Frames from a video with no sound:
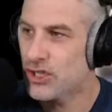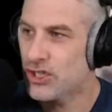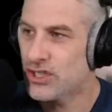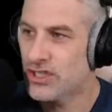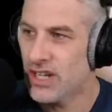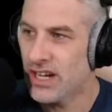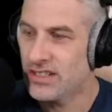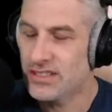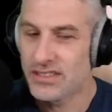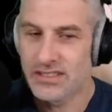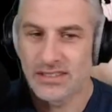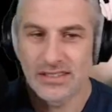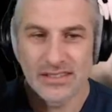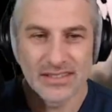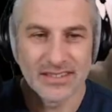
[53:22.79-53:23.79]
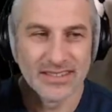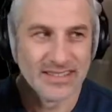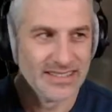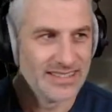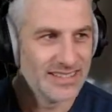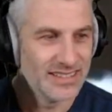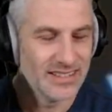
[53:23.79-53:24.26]
shit.
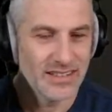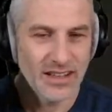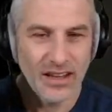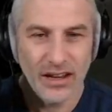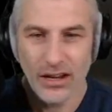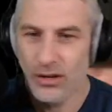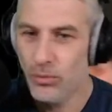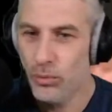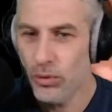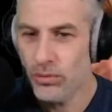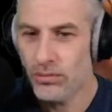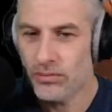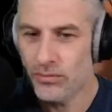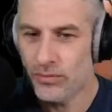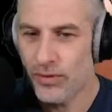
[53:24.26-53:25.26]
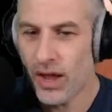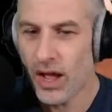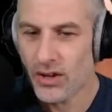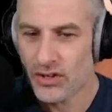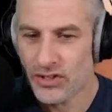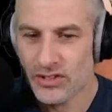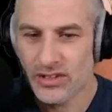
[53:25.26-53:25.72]
It wouldn't
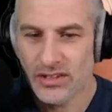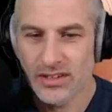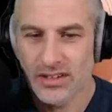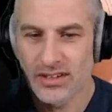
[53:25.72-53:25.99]
flush.